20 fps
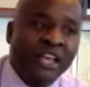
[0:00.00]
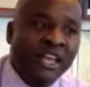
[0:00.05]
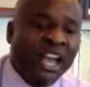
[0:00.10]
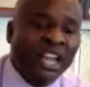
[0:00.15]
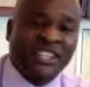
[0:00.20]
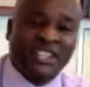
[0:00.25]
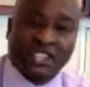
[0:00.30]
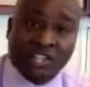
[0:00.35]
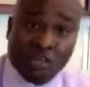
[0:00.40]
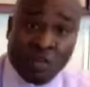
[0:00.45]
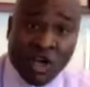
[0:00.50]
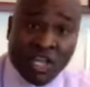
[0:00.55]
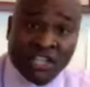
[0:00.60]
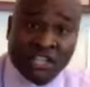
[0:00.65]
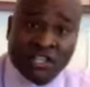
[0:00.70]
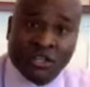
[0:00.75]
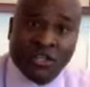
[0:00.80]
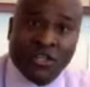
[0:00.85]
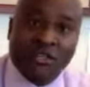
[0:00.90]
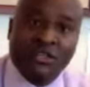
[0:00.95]
a
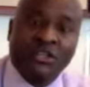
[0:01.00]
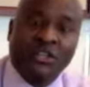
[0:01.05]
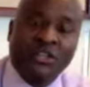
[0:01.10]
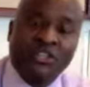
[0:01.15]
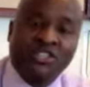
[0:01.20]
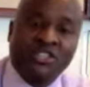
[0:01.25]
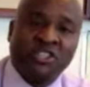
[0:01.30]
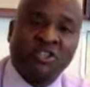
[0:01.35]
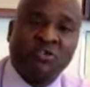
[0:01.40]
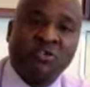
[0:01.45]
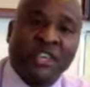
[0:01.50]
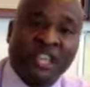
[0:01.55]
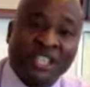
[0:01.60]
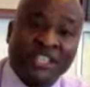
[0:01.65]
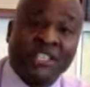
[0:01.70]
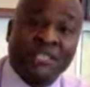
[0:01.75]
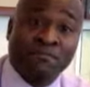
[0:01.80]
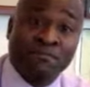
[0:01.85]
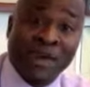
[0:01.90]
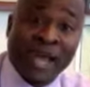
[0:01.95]
structure to
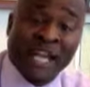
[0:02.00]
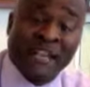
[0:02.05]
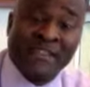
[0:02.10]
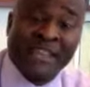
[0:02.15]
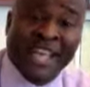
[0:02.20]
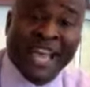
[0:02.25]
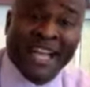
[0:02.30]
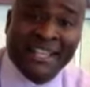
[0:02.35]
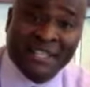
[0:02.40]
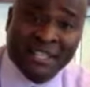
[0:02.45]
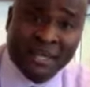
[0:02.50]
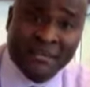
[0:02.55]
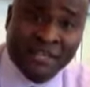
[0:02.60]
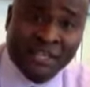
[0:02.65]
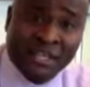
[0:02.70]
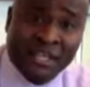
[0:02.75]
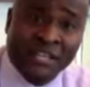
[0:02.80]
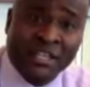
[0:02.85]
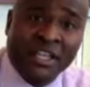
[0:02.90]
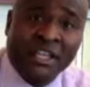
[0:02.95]
inspect the
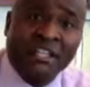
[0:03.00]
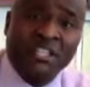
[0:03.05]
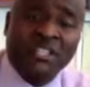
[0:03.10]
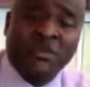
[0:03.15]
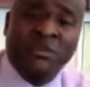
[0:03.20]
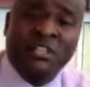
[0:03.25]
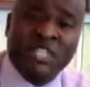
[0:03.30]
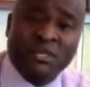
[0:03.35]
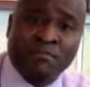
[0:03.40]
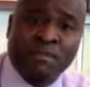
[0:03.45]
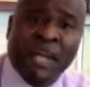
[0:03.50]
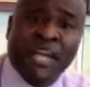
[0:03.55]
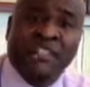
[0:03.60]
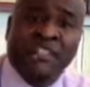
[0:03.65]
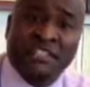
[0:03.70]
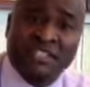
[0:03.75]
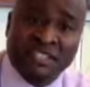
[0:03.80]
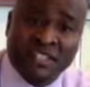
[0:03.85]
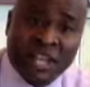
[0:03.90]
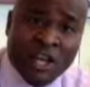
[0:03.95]
activity, to inspect
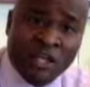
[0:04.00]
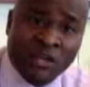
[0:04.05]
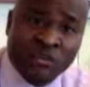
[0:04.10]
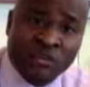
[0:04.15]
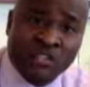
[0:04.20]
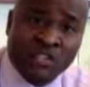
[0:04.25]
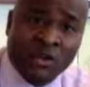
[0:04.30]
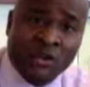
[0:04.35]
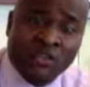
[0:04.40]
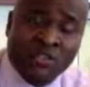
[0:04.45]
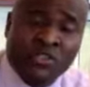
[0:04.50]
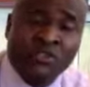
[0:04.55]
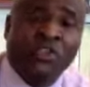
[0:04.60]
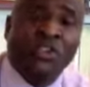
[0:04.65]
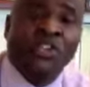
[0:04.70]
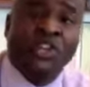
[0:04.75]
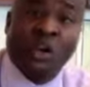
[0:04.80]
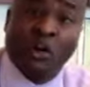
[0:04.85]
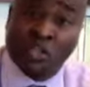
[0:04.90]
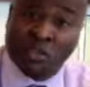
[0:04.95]
the sales results, you
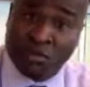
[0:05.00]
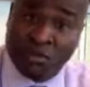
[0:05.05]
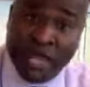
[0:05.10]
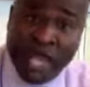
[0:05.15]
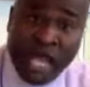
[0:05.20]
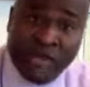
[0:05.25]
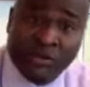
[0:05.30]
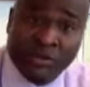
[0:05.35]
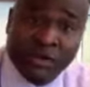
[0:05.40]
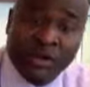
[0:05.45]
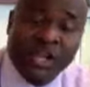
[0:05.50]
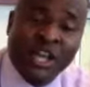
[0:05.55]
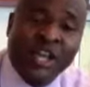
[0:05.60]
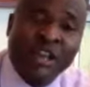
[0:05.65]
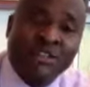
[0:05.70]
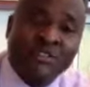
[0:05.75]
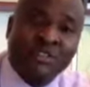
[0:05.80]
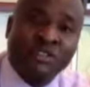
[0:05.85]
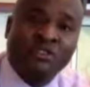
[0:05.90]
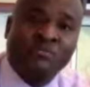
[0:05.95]
can coach behavior.
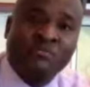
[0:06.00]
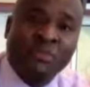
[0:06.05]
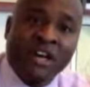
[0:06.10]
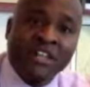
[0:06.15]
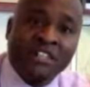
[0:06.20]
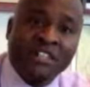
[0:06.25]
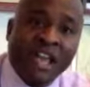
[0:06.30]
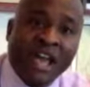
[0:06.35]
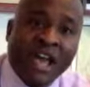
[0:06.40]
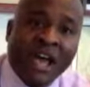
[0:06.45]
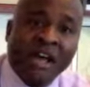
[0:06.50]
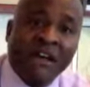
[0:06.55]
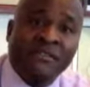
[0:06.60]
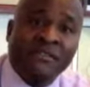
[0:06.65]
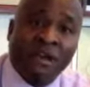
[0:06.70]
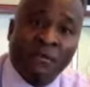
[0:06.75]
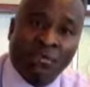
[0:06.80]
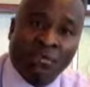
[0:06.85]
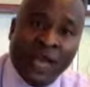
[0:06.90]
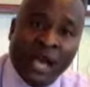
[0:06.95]
So you must have
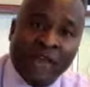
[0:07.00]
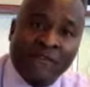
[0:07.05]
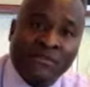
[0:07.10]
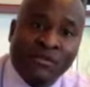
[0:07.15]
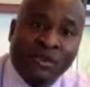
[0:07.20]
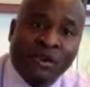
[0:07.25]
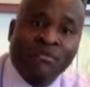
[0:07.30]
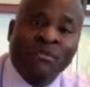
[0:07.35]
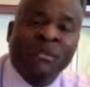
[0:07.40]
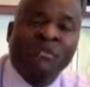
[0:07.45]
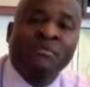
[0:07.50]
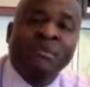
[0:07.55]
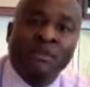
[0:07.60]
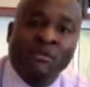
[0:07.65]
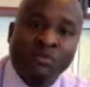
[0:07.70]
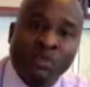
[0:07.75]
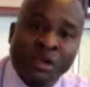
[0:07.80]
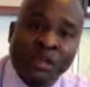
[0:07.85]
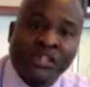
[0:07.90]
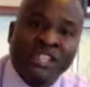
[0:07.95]
a platform and be
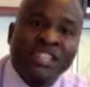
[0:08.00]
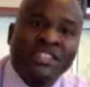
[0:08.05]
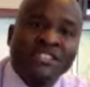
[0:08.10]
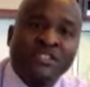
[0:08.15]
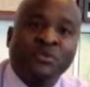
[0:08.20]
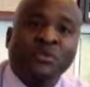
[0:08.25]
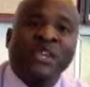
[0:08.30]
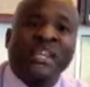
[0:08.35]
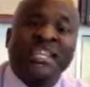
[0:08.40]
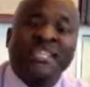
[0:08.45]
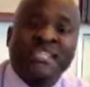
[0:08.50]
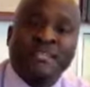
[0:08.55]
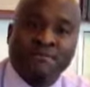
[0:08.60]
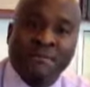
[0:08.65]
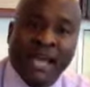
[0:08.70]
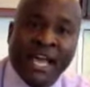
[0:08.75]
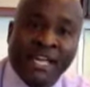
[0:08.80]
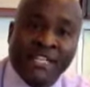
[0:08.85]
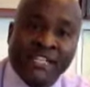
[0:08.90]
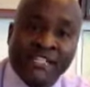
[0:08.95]
willing to
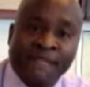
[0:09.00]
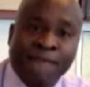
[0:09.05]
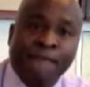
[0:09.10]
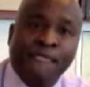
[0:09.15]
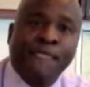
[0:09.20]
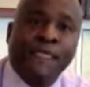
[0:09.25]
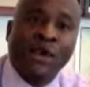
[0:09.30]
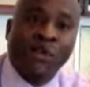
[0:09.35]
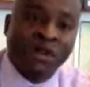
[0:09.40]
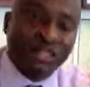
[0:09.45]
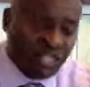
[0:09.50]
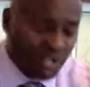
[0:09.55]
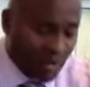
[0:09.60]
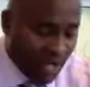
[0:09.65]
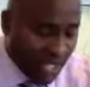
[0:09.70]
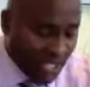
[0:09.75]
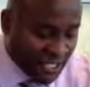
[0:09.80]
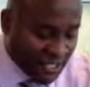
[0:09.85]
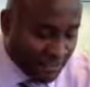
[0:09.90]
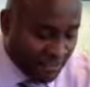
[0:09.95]
inspect what
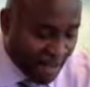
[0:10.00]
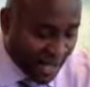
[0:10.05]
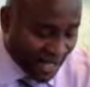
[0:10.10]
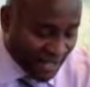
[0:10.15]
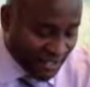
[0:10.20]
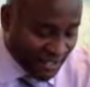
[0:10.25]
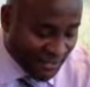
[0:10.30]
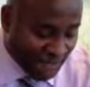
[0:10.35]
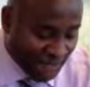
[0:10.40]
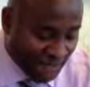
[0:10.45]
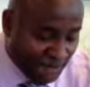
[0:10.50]
you expect.